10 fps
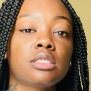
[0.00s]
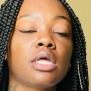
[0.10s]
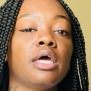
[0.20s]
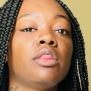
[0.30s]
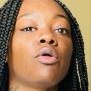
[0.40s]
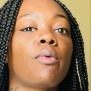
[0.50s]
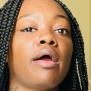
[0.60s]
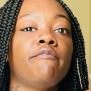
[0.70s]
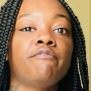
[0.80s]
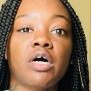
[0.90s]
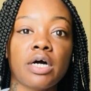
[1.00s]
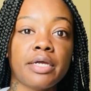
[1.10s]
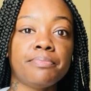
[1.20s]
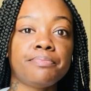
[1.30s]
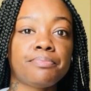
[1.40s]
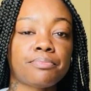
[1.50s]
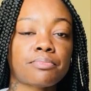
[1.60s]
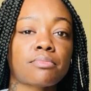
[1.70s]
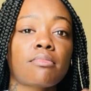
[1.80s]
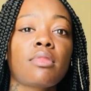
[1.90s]
and the right font
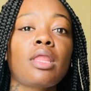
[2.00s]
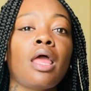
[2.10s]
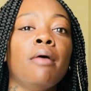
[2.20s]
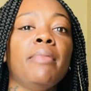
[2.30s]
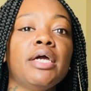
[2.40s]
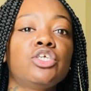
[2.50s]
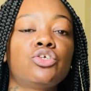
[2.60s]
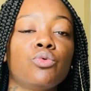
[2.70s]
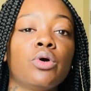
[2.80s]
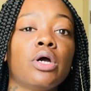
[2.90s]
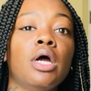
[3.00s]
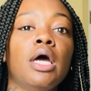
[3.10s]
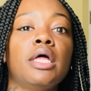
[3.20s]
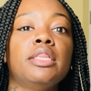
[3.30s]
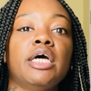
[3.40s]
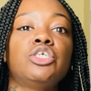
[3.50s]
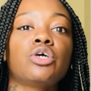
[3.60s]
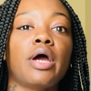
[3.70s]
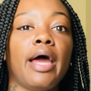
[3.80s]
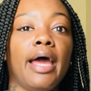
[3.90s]
and make sure that
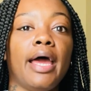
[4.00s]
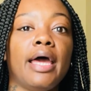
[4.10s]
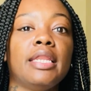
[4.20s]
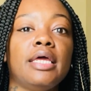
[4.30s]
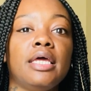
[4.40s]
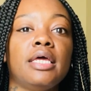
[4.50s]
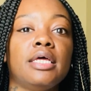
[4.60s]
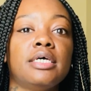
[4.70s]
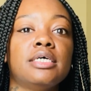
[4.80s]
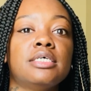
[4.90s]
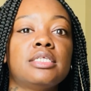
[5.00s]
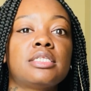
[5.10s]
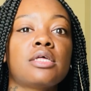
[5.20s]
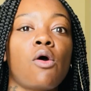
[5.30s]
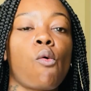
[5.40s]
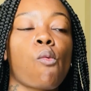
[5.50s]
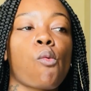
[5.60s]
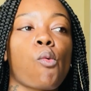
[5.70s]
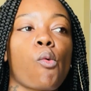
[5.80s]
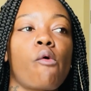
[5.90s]
your ad is
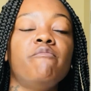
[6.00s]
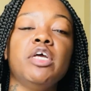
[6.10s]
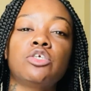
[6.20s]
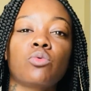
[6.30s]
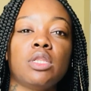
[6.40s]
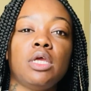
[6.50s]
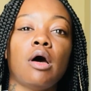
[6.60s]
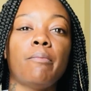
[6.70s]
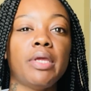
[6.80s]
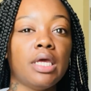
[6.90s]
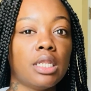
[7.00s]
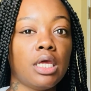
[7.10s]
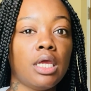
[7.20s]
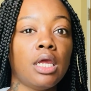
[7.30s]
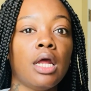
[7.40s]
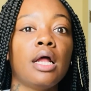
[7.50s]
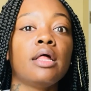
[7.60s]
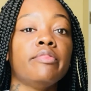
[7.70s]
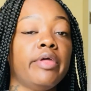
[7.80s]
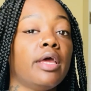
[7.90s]
visually appealing,
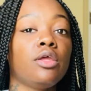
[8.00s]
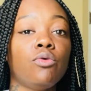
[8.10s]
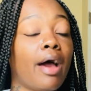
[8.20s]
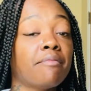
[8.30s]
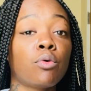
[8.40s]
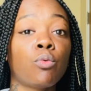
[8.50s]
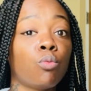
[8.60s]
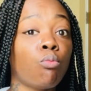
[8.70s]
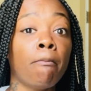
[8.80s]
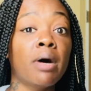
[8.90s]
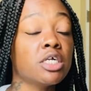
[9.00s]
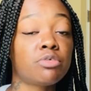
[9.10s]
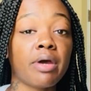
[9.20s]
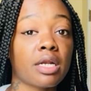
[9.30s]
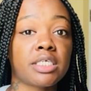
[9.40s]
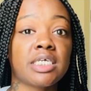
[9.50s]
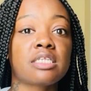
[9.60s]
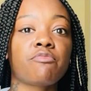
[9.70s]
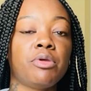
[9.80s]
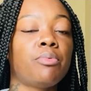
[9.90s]
then you have a much better chance
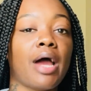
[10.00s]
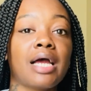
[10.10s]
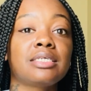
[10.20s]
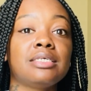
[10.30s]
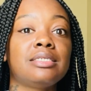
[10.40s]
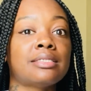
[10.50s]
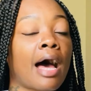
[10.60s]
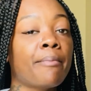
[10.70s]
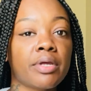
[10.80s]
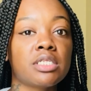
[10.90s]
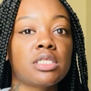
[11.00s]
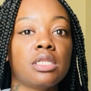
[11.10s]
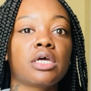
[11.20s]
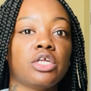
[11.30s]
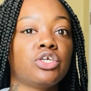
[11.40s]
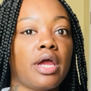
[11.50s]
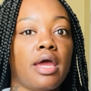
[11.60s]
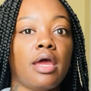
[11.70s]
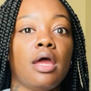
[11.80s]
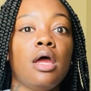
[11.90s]
of people actually stopping to look at your
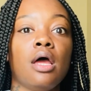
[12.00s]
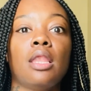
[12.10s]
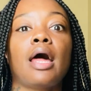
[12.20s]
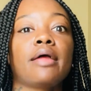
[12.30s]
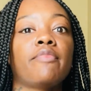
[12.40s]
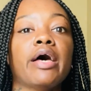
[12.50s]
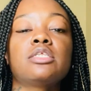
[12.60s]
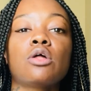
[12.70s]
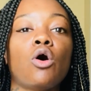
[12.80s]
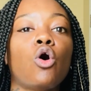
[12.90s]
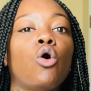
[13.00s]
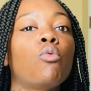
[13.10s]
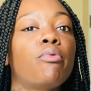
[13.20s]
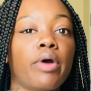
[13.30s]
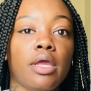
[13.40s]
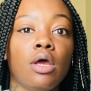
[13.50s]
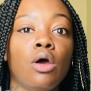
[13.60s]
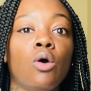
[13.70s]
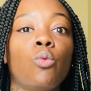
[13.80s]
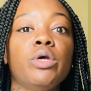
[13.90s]
ad. Like that's the whole point.
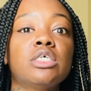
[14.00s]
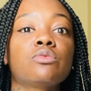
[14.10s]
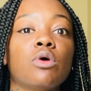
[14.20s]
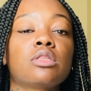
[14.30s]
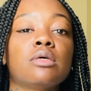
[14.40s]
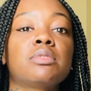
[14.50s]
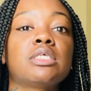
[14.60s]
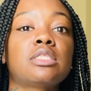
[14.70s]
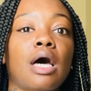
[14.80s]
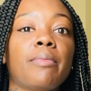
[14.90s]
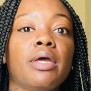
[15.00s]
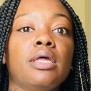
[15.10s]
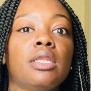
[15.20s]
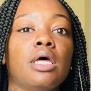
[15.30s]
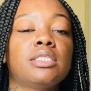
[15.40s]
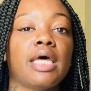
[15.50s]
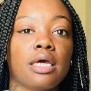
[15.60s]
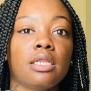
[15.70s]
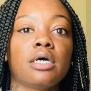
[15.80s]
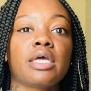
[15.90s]
We just want them to stop and take a
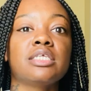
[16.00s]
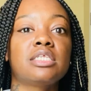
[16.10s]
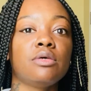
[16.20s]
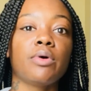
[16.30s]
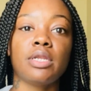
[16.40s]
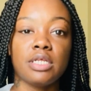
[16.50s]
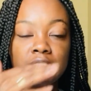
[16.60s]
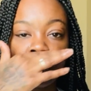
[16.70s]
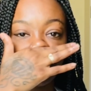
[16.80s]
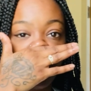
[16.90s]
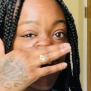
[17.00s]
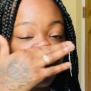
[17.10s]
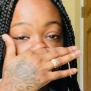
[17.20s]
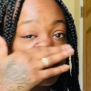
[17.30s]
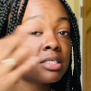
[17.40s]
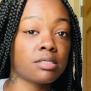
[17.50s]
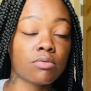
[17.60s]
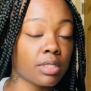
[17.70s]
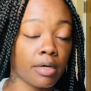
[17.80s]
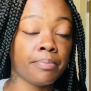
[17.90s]
look and see what it is that we're offering to
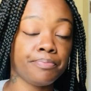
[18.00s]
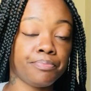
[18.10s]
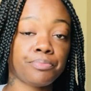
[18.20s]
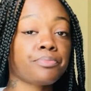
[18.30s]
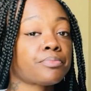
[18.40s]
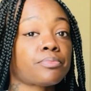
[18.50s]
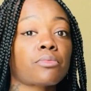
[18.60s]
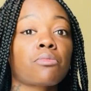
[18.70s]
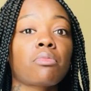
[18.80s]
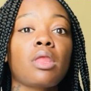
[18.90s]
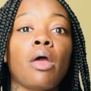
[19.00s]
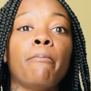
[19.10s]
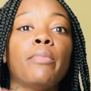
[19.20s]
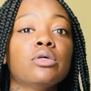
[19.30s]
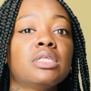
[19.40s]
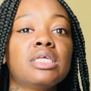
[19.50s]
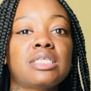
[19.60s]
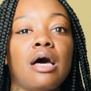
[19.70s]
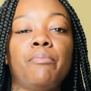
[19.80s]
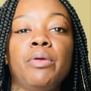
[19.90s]
them. Most of the
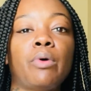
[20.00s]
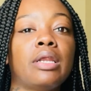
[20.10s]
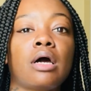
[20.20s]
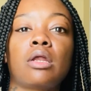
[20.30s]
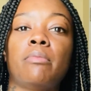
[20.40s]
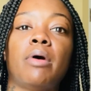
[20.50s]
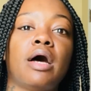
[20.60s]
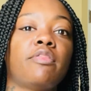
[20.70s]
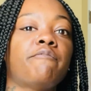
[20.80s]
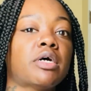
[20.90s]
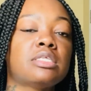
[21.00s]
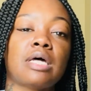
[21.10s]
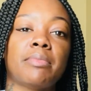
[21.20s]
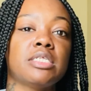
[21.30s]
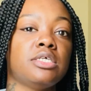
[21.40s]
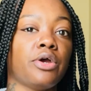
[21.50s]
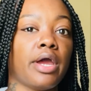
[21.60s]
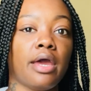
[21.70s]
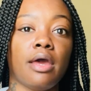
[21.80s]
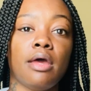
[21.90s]
time, people are not going to buy the first time they see your
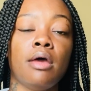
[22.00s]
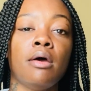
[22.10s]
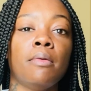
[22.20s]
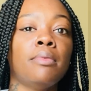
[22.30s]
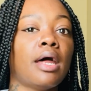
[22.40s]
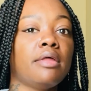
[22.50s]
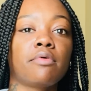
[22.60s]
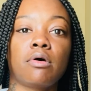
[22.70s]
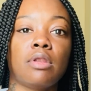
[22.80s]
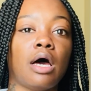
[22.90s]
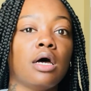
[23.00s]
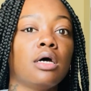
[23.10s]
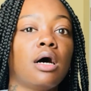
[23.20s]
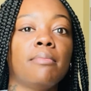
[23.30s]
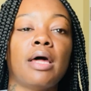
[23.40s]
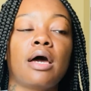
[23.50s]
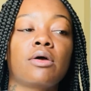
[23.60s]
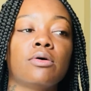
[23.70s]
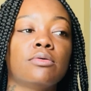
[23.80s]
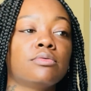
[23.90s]
ad. Not even going to lie. I'm not
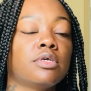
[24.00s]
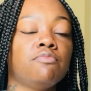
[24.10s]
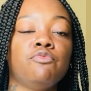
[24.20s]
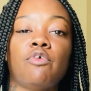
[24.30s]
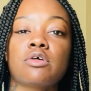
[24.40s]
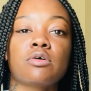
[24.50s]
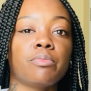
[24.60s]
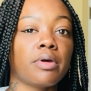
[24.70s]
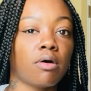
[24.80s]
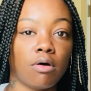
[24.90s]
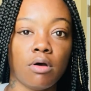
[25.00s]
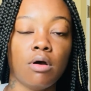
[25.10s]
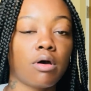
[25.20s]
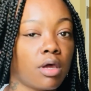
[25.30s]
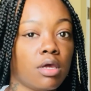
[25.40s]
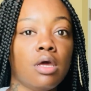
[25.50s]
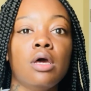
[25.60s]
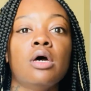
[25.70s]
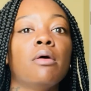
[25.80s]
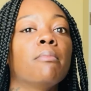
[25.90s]
going to give you false hope at all. Okay.
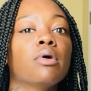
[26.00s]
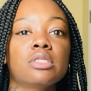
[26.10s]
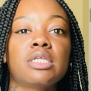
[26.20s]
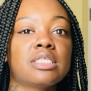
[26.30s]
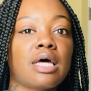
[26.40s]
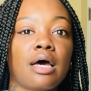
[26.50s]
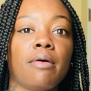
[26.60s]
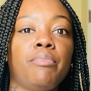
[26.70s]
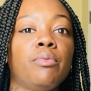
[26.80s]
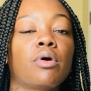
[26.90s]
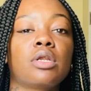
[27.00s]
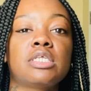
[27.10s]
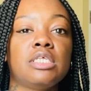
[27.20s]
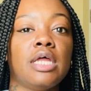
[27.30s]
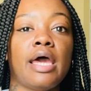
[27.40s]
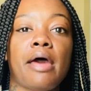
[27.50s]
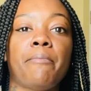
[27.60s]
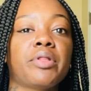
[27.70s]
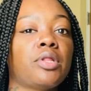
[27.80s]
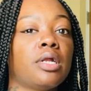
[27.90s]
Most of the time, people are going to see the ad,
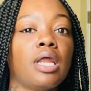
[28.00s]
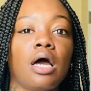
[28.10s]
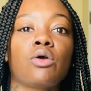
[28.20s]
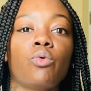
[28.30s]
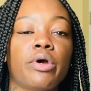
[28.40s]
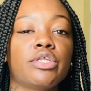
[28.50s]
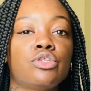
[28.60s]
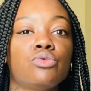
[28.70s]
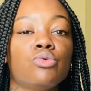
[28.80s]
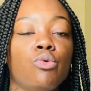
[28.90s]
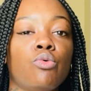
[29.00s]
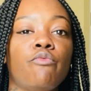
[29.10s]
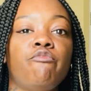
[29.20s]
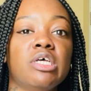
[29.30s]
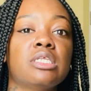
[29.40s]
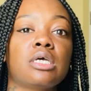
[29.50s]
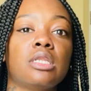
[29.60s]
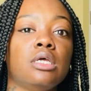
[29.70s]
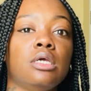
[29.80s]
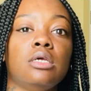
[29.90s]
but they're not going to
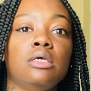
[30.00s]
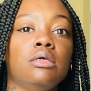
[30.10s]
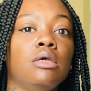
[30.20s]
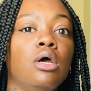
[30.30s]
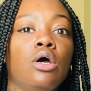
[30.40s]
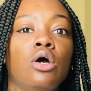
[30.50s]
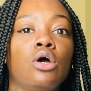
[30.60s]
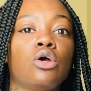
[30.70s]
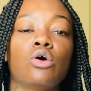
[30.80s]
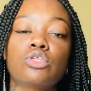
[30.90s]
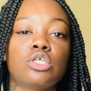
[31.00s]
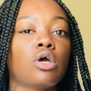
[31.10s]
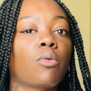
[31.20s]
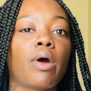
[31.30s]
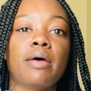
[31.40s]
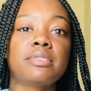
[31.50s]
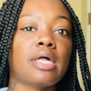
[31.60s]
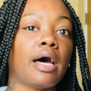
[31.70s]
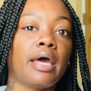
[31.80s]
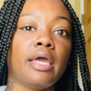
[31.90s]
physically go to your
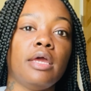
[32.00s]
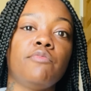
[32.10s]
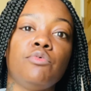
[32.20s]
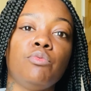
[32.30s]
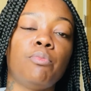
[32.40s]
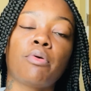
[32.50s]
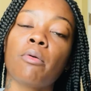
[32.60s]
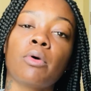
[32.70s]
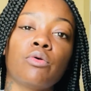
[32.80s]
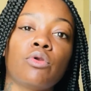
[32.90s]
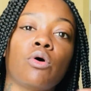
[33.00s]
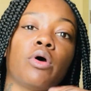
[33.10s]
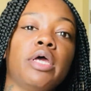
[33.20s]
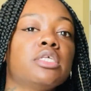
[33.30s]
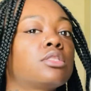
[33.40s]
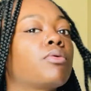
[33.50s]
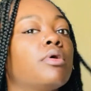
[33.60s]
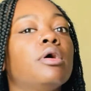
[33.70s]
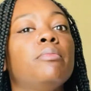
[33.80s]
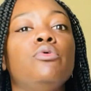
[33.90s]
website. If you promoting on
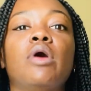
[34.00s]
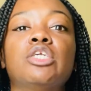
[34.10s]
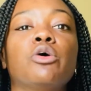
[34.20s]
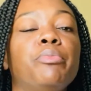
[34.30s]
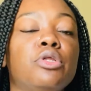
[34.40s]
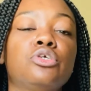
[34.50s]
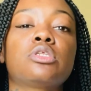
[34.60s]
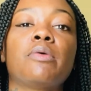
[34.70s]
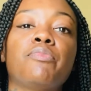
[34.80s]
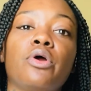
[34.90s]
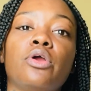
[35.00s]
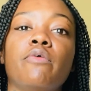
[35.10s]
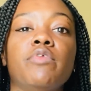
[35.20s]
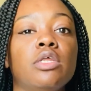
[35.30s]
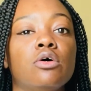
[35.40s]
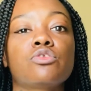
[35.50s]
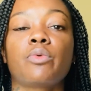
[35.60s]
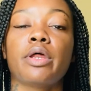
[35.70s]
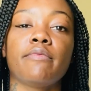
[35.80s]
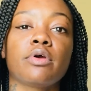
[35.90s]
Instagram, you got your pictures up there, your videos,
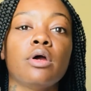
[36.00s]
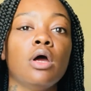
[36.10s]
whatever.